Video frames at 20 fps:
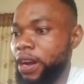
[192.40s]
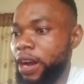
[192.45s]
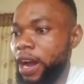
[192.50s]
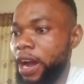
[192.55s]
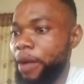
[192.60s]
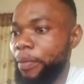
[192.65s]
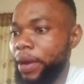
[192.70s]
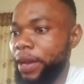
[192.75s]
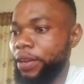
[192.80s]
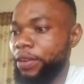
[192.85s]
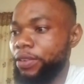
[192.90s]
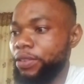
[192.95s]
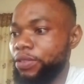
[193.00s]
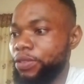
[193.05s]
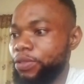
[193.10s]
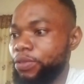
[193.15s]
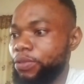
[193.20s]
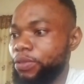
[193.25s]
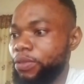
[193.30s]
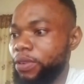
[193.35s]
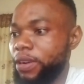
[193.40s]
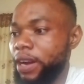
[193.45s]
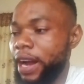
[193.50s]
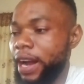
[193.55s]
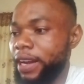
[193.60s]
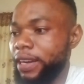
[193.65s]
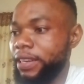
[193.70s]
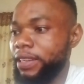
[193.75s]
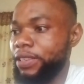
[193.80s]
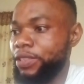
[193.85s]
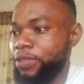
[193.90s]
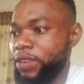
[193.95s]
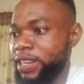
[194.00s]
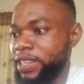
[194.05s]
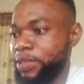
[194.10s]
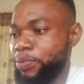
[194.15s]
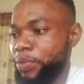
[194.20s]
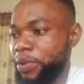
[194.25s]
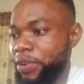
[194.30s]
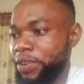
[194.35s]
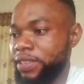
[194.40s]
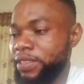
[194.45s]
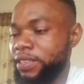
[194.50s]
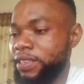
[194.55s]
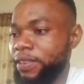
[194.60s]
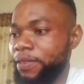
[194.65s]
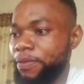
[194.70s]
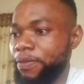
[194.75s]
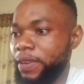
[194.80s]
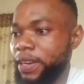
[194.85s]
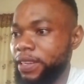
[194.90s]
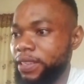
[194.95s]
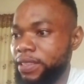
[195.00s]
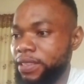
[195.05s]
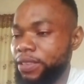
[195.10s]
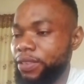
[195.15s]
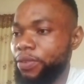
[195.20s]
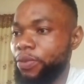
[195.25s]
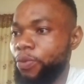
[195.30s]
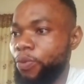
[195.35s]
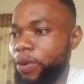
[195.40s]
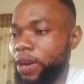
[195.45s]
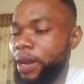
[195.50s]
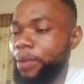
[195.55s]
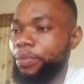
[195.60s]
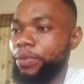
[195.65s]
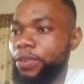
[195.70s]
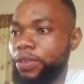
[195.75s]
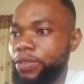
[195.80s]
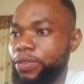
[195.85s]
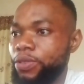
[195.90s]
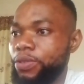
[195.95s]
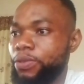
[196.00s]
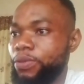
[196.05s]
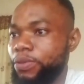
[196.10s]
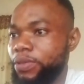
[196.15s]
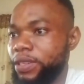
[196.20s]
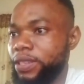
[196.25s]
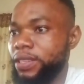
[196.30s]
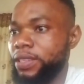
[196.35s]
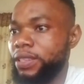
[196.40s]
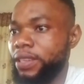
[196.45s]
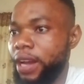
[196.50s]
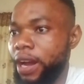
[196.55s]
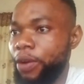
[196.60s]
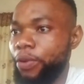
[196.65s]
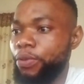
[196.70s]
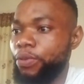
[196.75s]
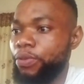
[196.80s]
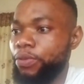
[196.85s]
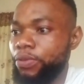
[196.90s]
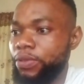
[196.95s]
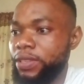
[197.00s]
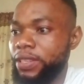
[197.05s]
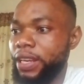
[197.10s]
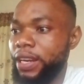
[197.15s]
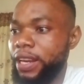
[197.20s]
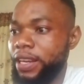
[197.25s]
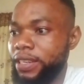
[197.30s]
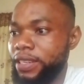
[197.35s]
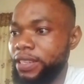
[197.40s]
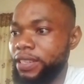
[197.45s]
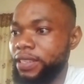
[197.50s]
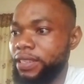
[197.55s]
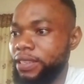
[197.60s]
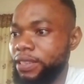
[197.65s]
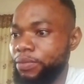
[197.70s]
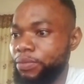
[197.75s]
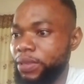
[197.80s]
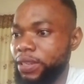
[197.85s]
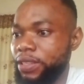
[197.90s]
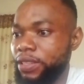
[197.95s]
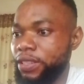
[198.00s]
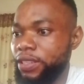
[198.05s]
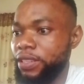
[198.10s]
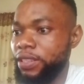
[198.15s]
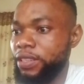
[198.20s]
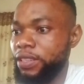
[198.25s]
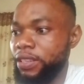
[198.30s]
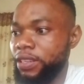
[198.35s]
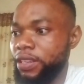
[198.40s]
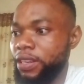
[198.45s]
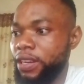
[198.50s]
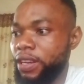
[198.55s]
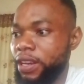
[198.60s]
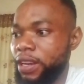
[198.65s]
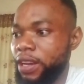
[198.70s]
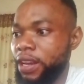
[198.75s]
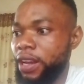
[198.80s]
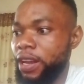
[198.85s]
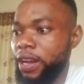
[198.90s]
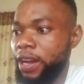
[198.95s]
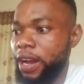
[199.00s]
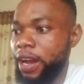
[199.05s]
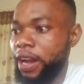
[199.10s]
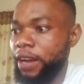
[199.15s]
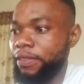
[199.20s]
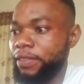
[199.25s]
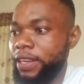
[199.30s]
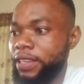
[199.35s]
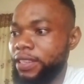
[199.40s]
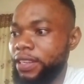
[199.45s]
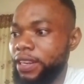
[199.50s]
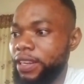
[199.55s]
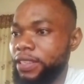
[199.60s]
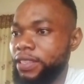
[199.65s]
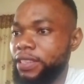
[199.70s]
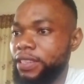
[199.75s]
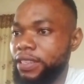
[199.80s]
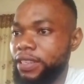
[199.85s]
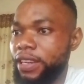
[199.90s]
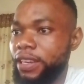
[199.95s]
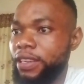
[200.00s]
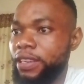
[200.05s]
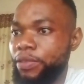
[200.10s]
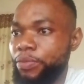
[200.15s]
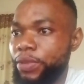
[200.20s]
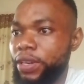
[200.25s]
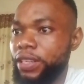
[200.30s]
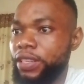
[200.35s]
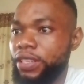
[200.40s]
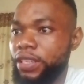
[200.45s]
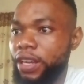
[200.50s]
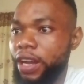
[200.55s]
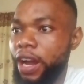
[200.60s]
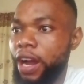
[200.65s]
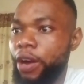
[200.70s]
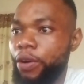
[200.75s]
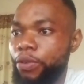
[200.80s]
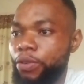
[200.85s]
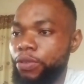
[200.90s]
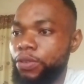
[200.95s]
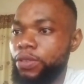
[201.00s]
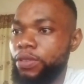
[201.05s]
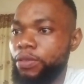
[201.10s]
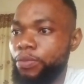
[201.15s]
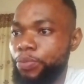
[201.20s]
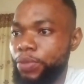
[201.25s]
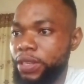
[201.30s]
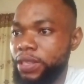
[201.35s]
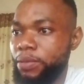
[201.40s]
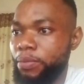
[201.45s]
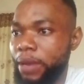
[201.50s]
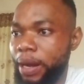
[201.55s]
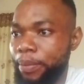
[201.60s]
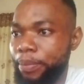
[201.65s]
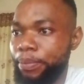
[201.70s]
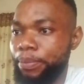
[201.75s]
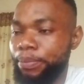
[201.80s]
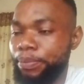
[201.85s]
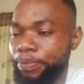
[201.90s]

How am I going to add a transparency effect? What I'm going to do is I'll select this image. After selecting the image, I'll go to bitmap.